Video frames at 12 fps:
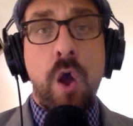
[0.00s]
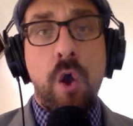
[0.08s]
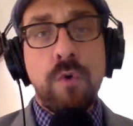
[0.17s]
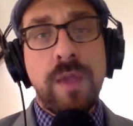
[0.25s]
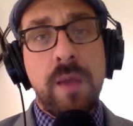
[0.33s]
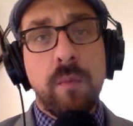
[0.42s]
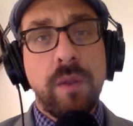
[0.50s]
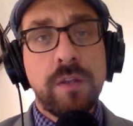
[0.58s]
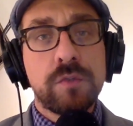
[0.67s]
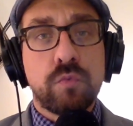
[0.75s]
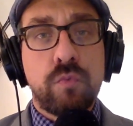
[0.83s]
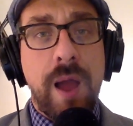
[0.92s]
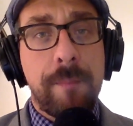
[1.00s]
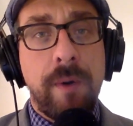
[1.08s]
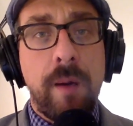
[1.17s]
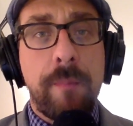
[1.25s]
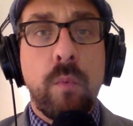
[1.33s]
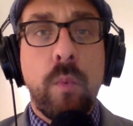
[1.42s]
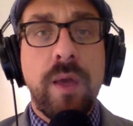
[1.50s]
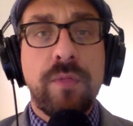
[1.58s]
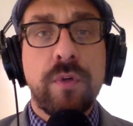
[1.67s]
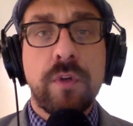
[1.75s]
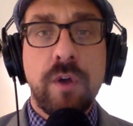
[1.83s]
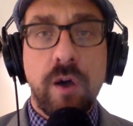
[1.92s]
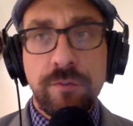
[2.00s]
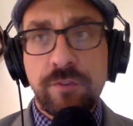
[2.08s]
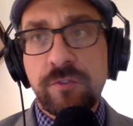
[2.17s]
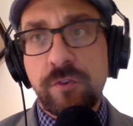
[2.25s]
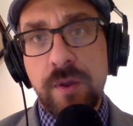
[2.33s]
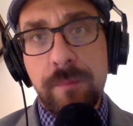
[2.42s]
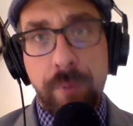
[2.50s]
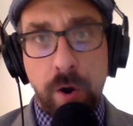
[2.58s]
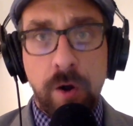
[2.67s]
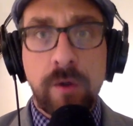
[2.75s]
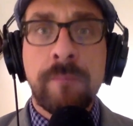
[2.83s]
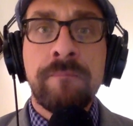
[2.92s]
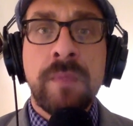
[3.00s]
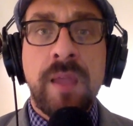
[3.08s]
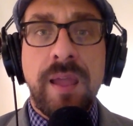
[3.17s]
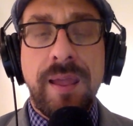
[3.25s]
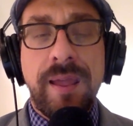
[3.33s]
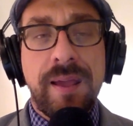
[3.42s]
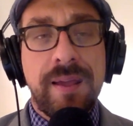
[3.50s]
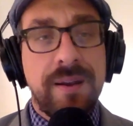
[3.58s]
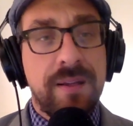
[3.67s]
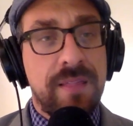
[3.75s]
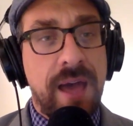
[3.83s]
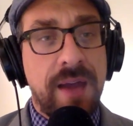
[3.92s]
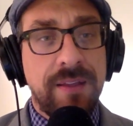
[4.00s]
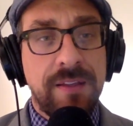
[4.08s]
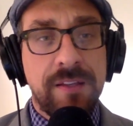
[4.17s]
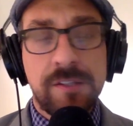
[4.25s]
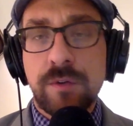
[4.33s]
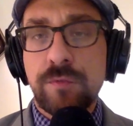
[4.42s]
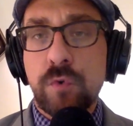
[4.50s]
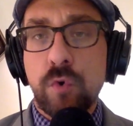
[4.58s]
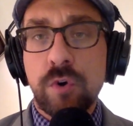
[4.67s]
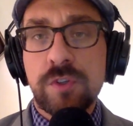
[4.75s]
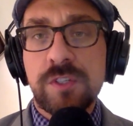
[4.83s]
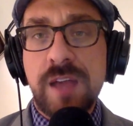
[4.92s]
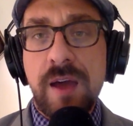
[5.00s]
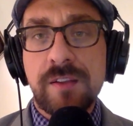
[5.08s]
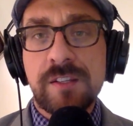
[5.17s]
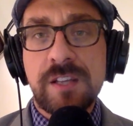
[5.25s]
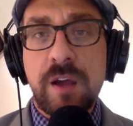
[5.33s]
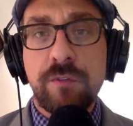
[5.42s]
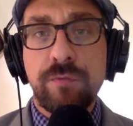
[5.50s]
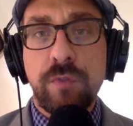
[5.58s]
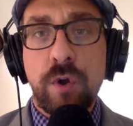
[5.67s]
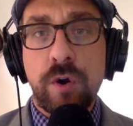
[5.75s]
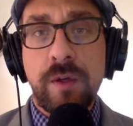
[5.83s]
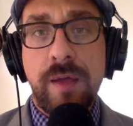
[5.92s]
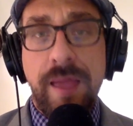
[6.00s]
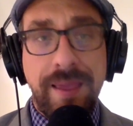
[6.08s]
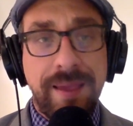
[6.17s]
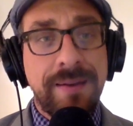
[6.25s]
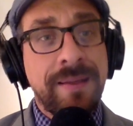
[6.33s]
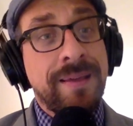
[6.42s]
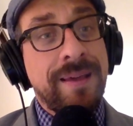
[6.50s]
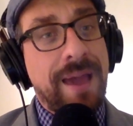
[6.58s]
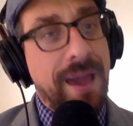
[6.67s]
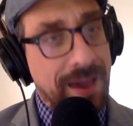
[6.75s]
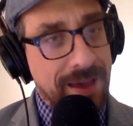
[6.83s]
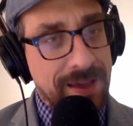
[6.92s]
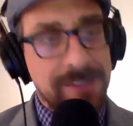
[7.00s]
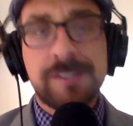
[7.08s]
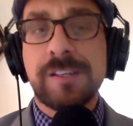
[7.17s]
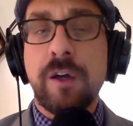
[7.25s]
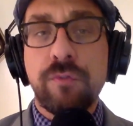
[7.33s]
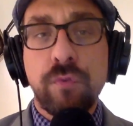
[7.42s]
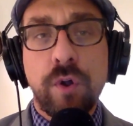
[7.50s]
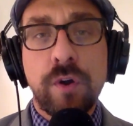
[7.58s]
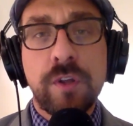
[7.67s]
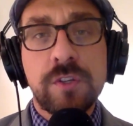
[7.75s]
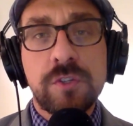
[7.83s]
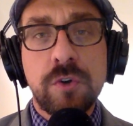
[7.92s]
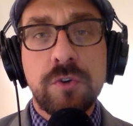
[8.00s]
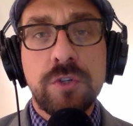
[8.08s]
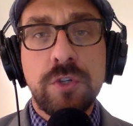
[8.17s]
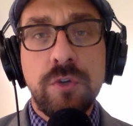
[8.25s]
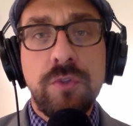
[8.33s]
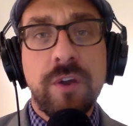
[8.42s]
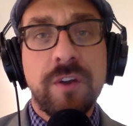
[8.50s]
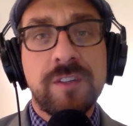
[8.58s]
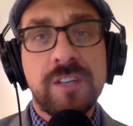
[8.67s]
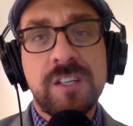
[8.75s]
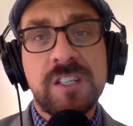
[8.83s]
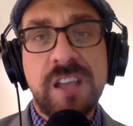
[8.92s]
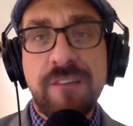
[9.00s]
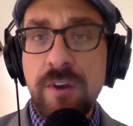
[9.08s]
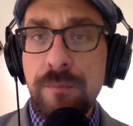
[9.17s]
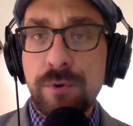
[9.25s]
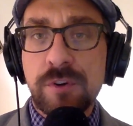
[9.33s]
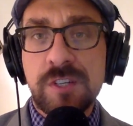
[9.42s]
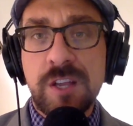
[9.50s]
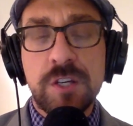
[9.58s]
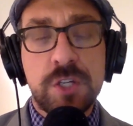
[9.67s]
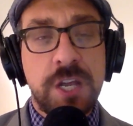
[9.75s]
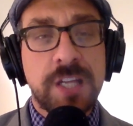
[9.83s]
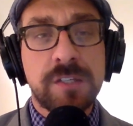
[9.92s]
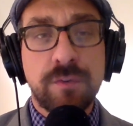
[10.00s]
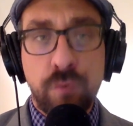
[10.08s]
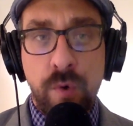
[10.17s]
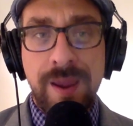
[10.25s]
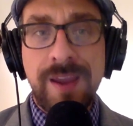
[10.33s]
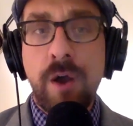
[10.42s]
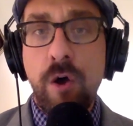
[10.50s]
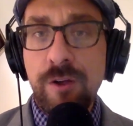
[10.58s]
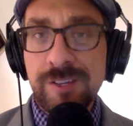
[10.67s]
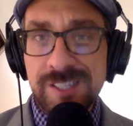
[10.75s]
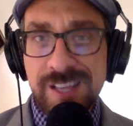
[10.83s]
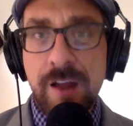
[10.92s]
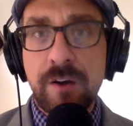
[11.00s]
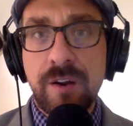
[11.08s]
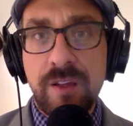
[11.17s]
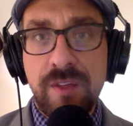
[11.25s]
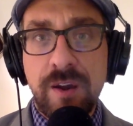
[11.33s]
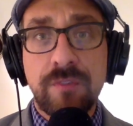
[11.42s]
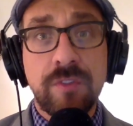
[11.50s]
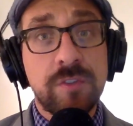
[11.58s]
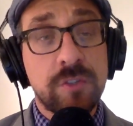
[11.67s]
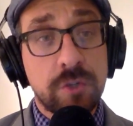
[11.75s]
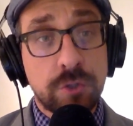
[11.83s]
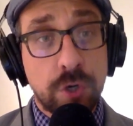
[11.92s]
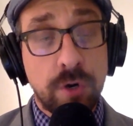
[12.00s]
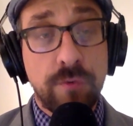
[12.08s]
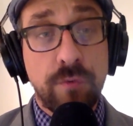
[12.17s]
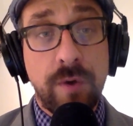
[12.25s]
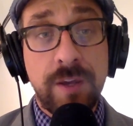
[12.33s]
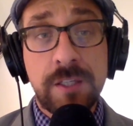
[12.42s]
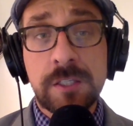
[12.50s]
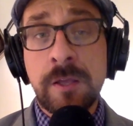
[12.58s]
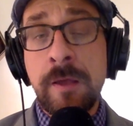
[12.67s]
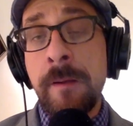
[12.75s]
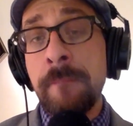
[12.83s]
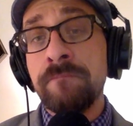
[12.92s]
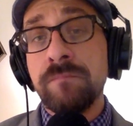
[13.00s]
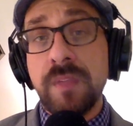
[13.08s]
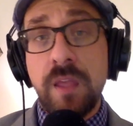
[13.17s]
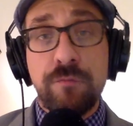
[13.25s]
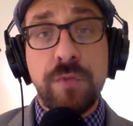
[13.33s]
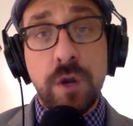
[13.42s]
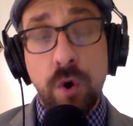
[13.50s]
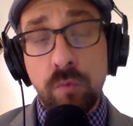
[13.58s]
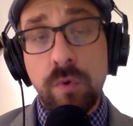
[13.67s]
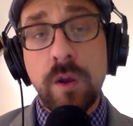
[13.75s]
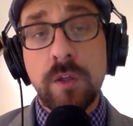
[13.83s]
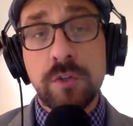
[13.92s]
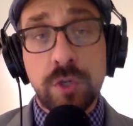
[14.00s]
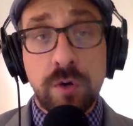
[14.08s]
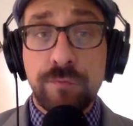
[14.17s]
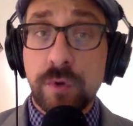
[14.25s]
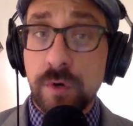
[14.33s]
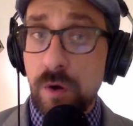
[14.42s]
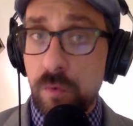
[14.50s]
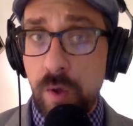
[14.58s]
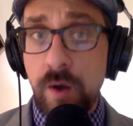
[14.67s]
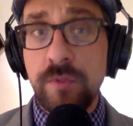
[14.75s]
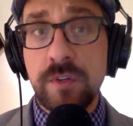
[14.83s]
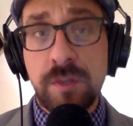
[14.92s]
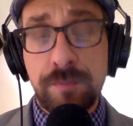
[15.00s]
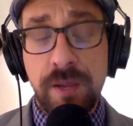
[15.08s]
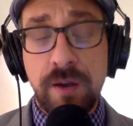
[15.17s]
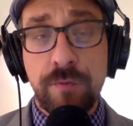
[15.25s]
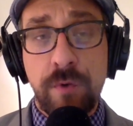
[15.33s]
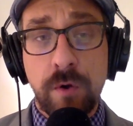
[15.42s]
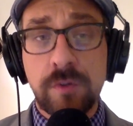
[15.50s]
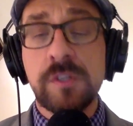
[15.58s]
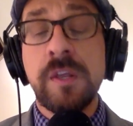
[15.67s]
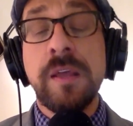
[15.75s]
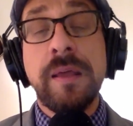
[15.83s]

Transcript: Okay, well, let's wrap up with Gulfstream Park, and that is, of course, down in South Florida. And as South Florida is known to do, there is a 70% chance of rain on Saturday there, and this is a turf race. If they don't run on turf, they're going to run on the Tapeta, folks.